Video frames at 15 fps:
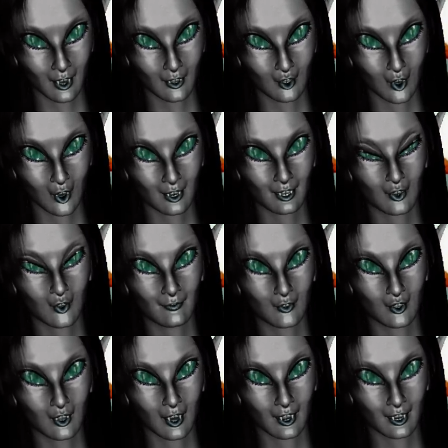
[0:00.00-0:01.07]
supports the
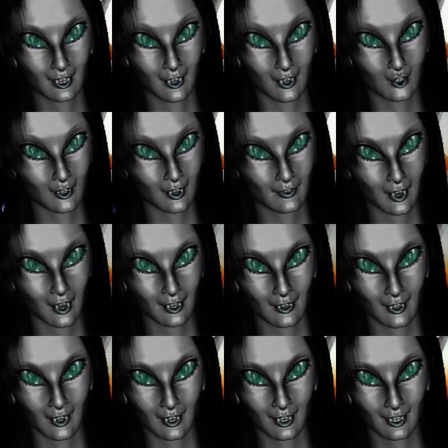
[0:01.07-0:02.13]
weaponization
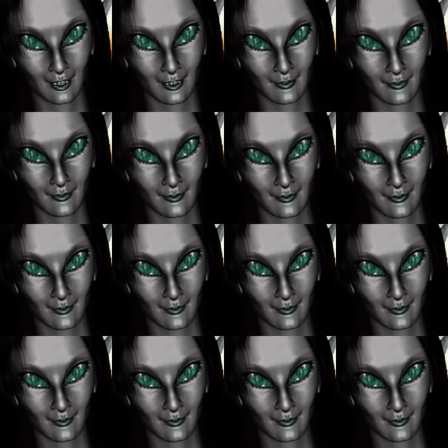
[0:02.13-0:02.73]
of space.